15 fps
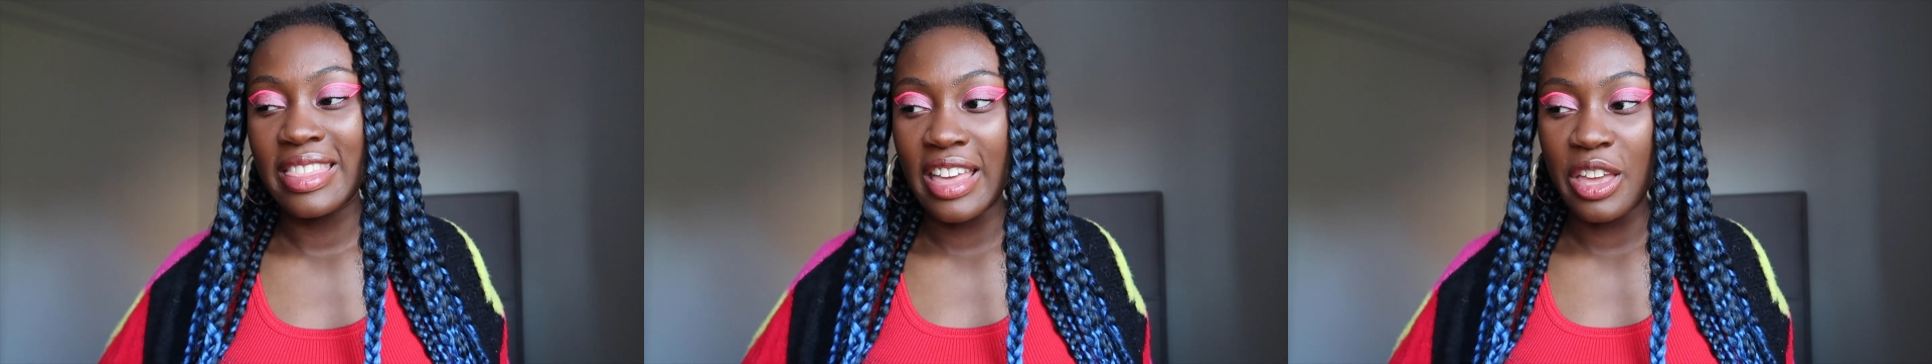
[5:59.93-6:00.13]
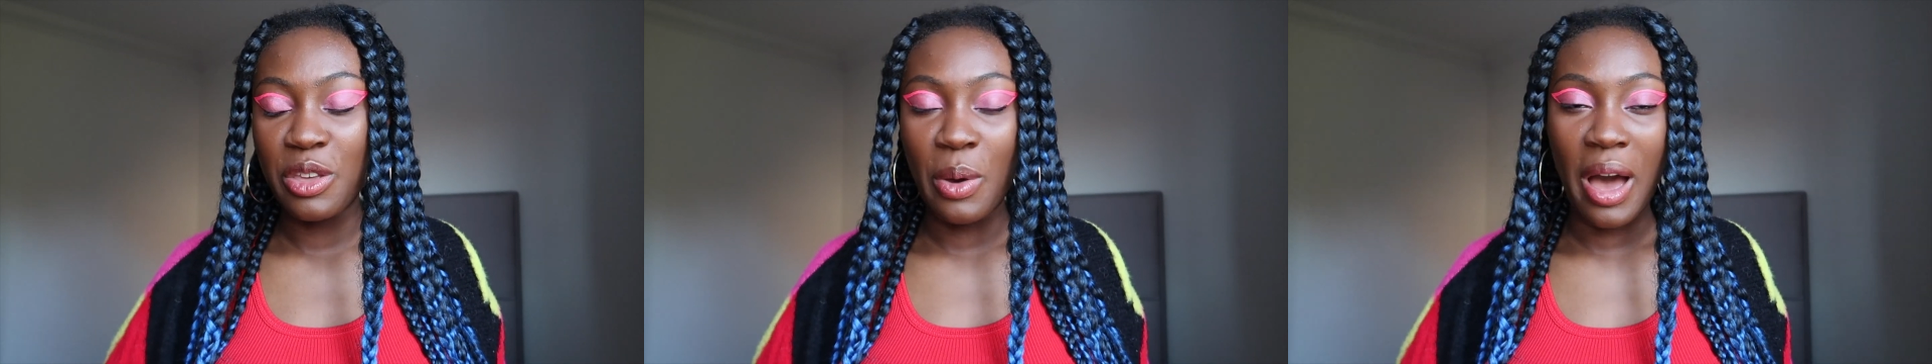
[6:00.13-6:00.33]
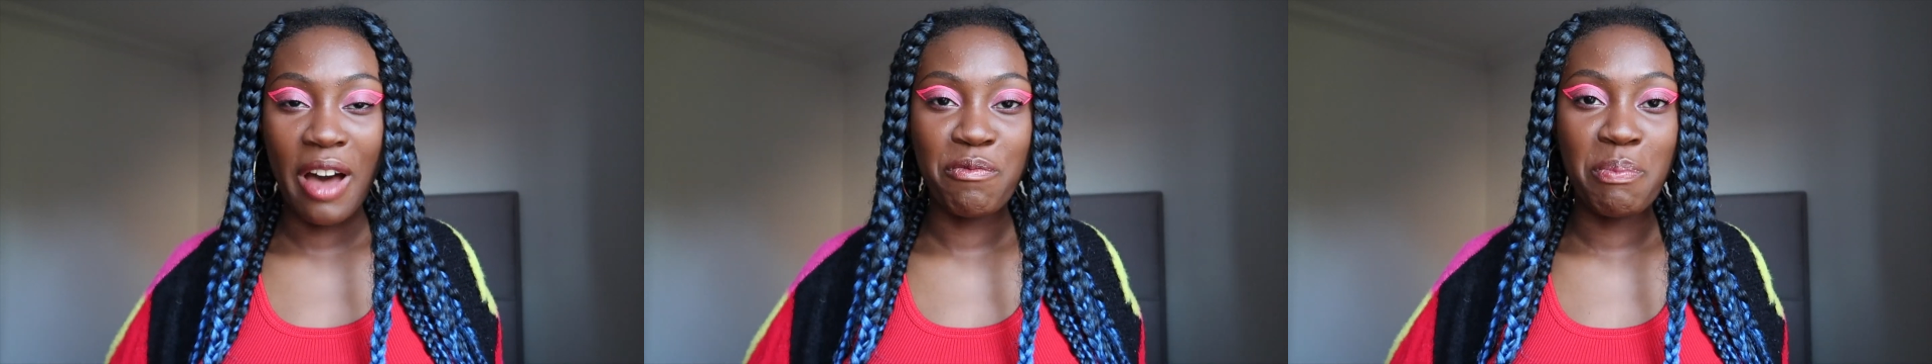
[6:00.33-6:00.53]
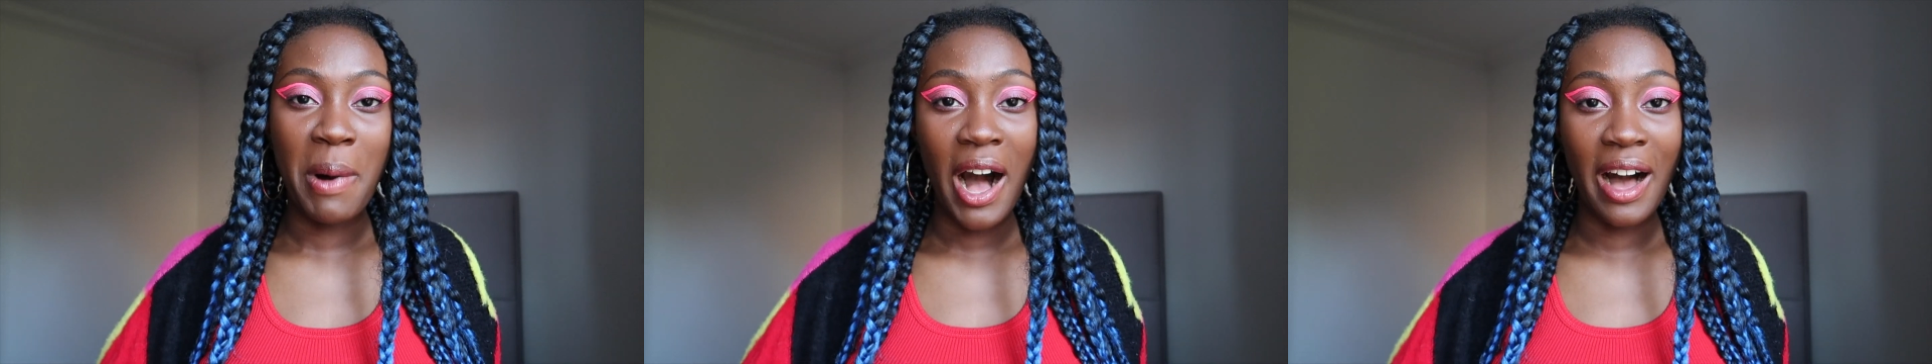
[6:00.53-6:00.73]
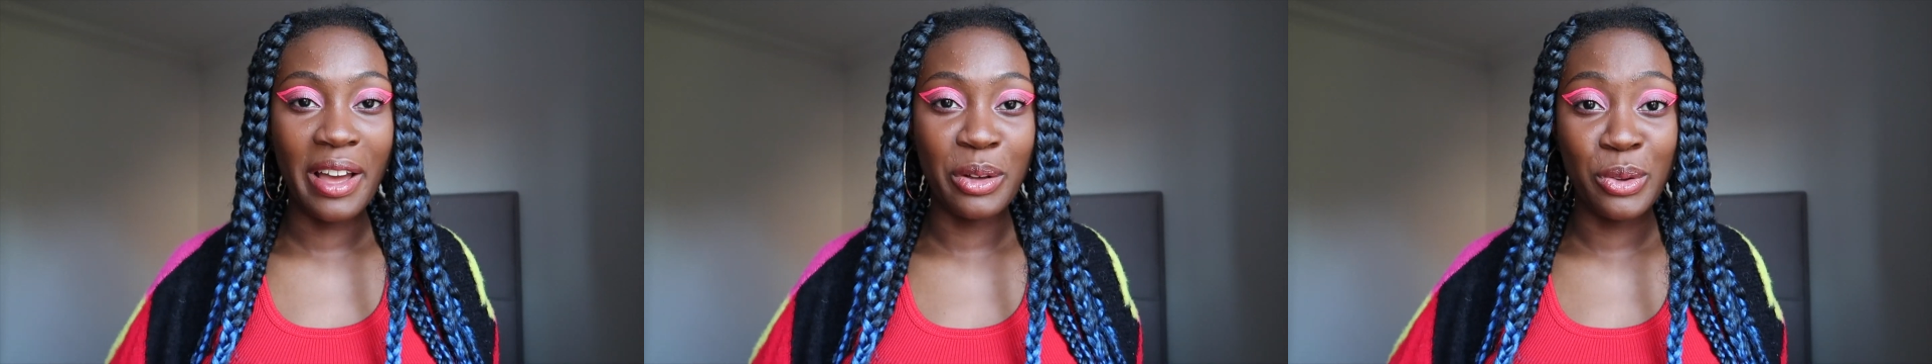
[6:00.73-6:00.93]
that you have
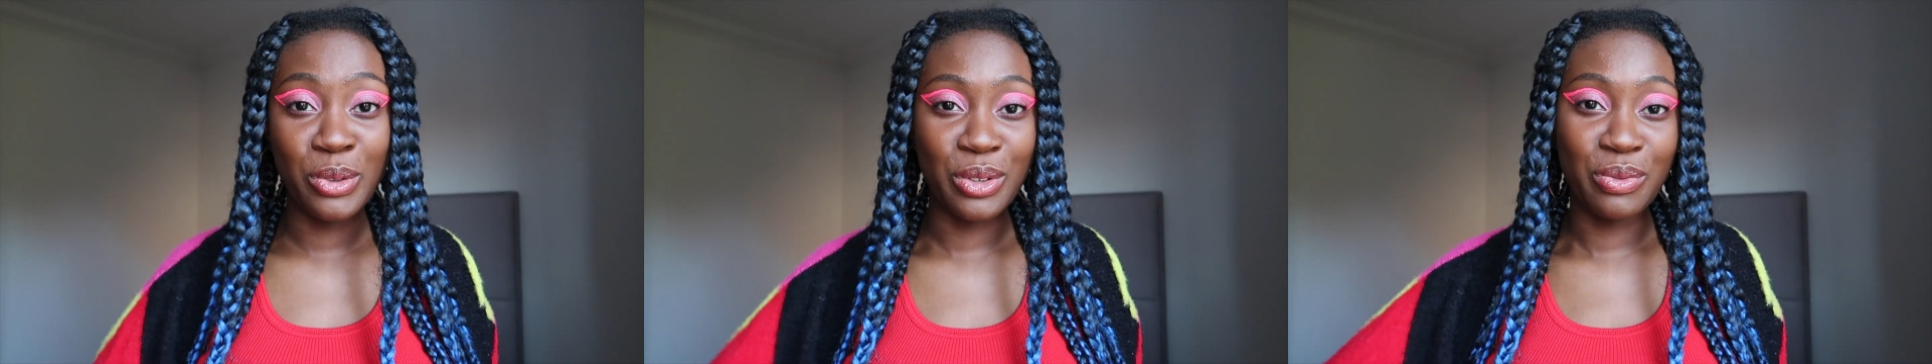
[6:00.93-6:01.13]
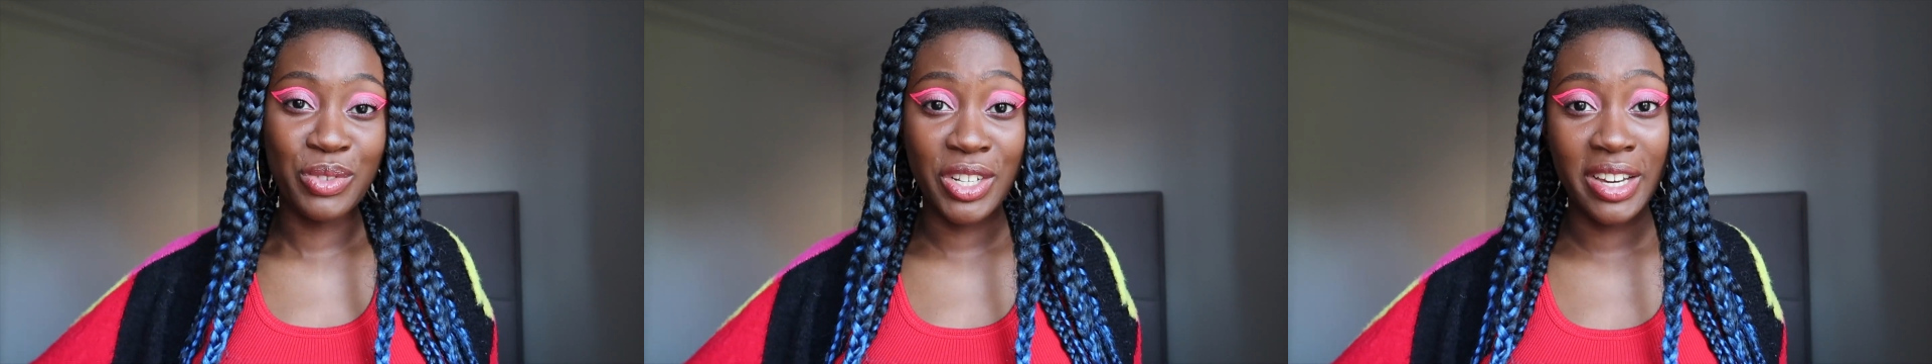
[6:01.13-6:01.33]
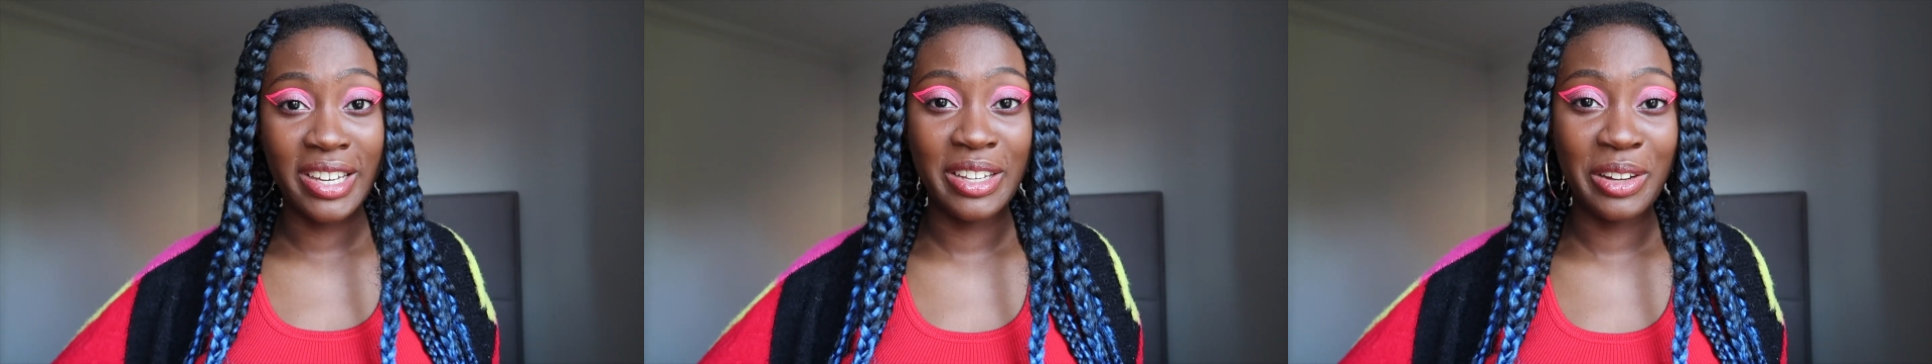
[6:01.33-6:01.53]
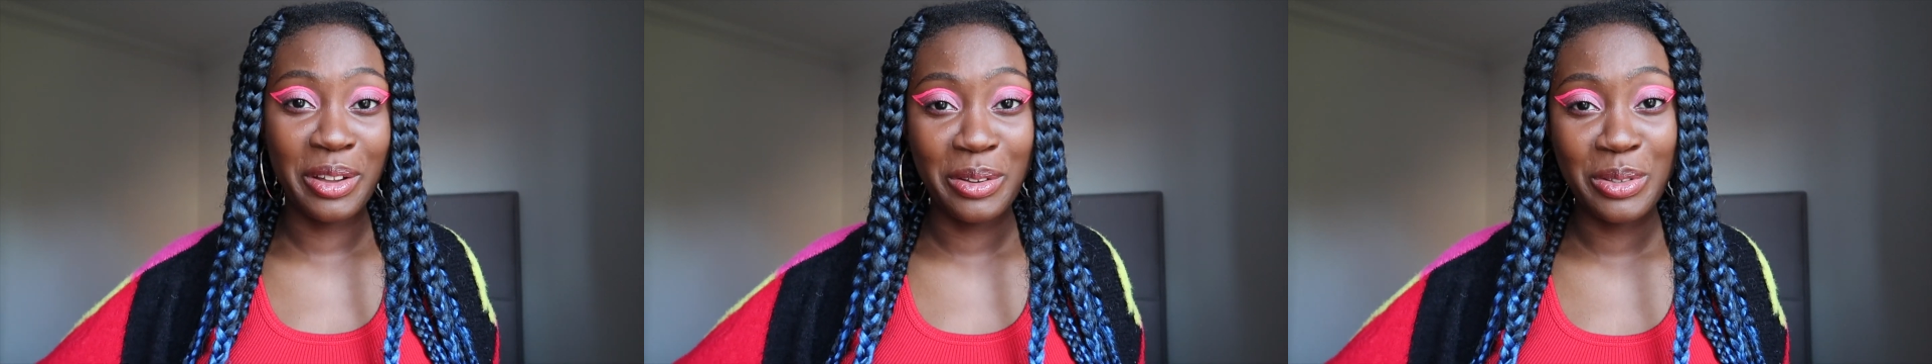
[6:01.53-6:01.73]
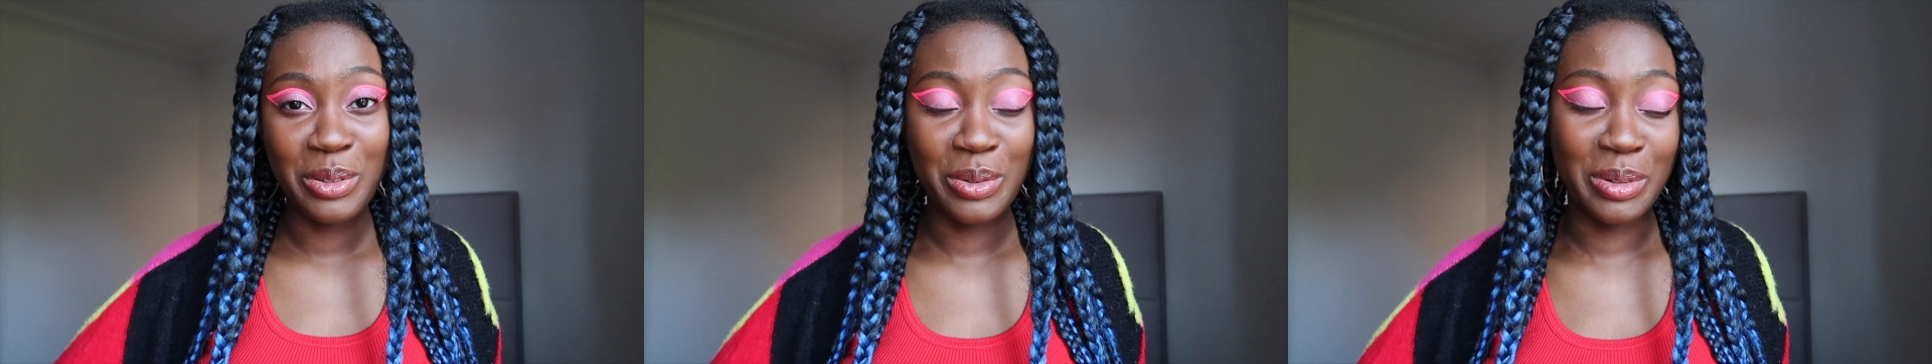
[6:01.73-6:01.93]
piles of dirty
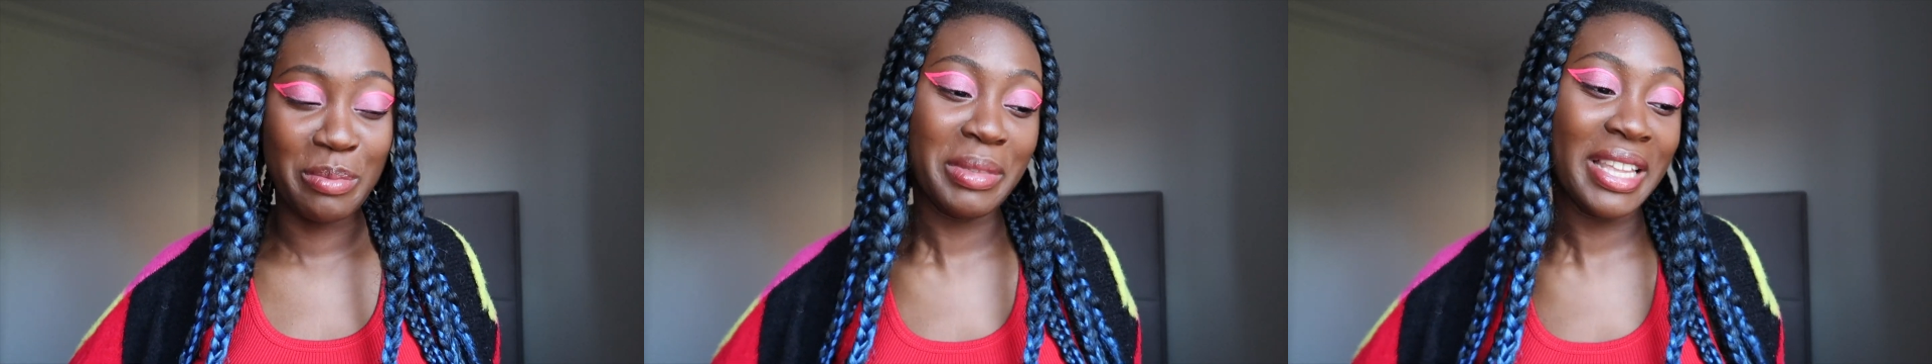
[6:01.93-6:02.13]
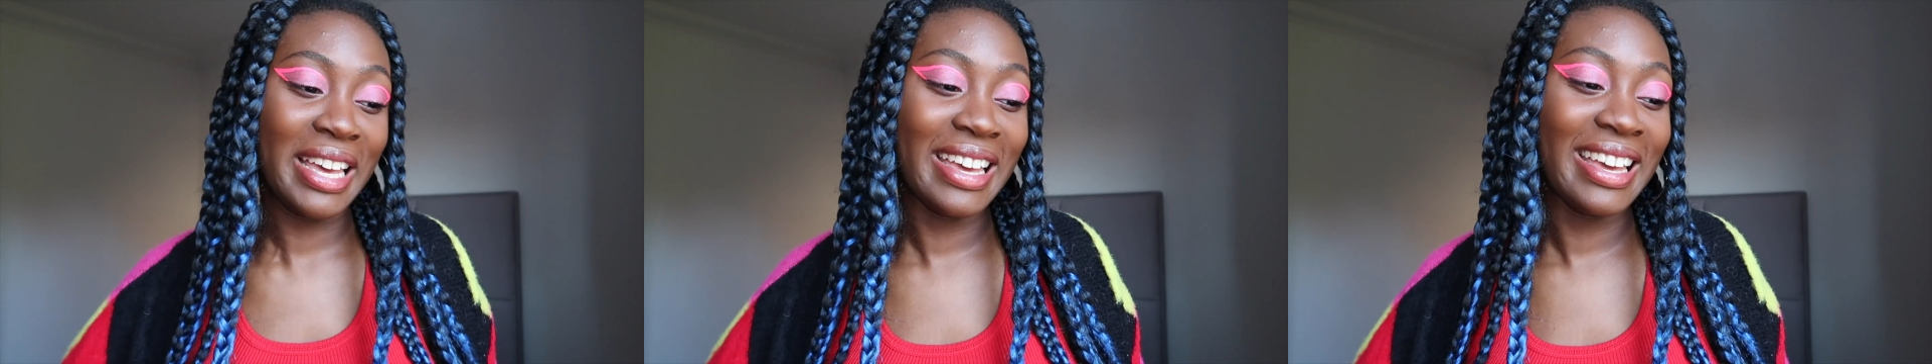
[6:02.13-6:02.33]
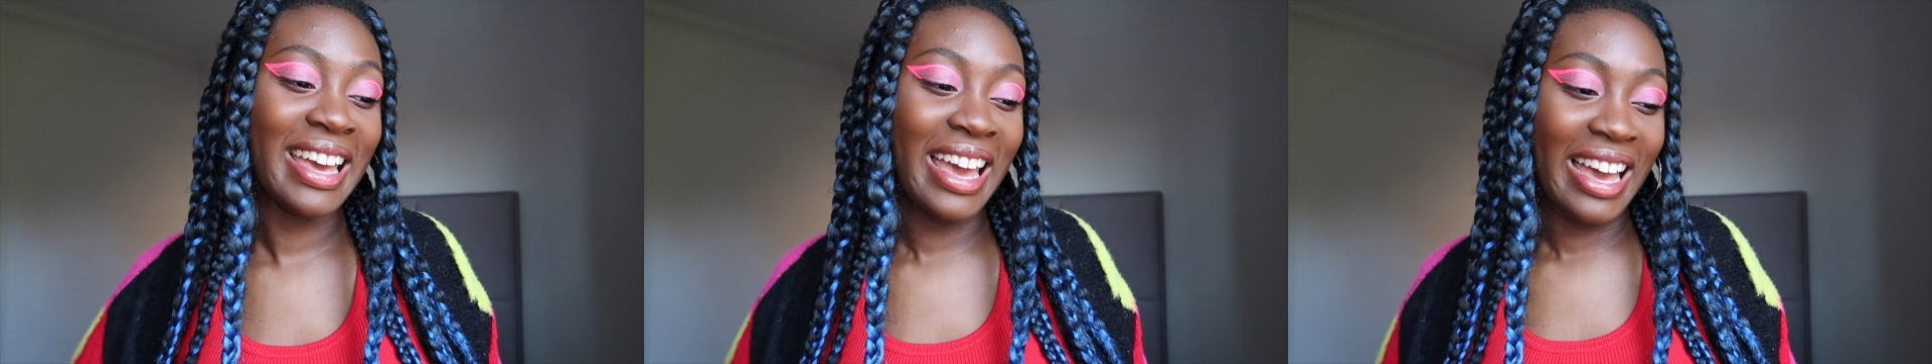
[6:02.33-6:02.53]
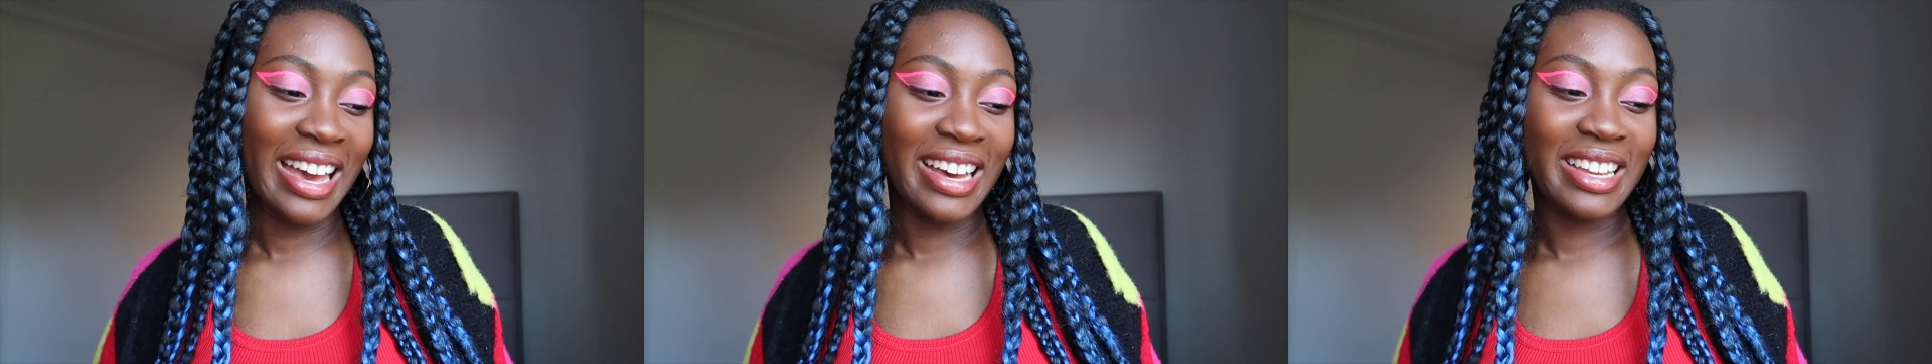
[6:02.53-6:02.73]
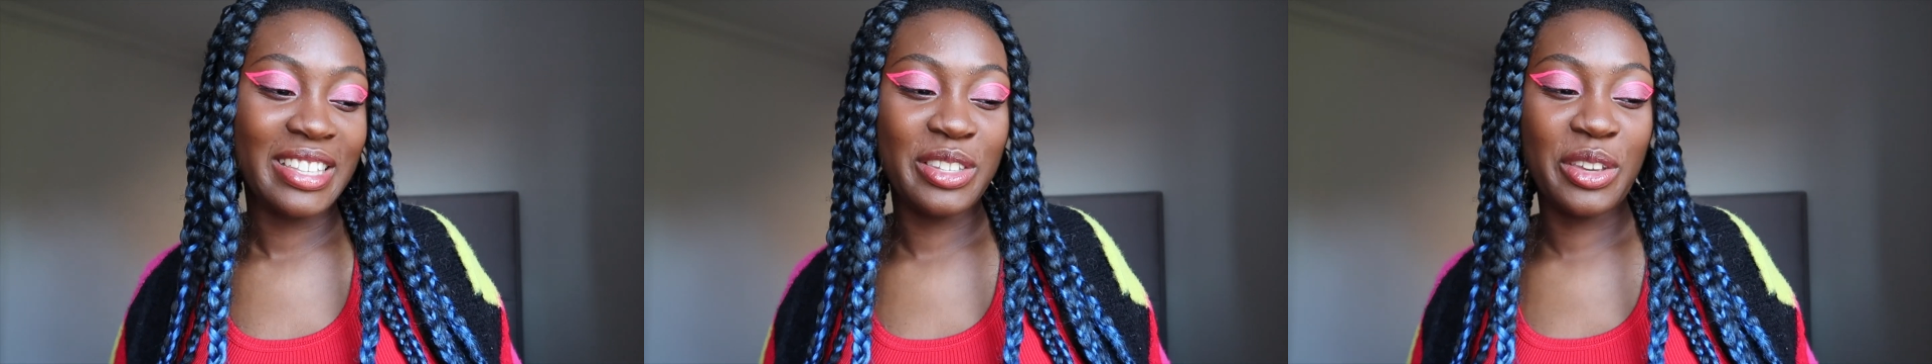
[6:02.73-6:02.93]
clothes or something. It's